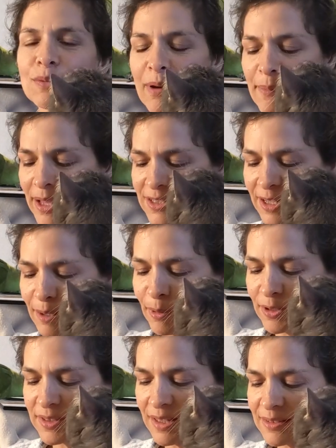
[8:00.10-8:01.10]
what my magic 8
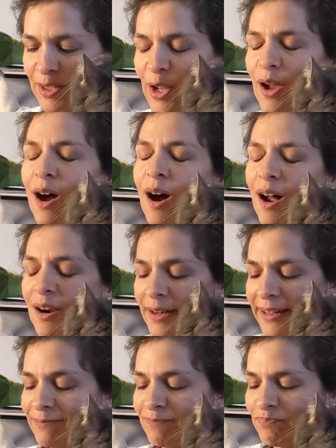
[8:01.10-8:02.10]
ball says. All
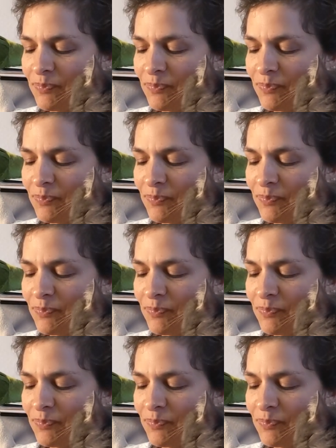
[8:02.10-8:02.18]
right.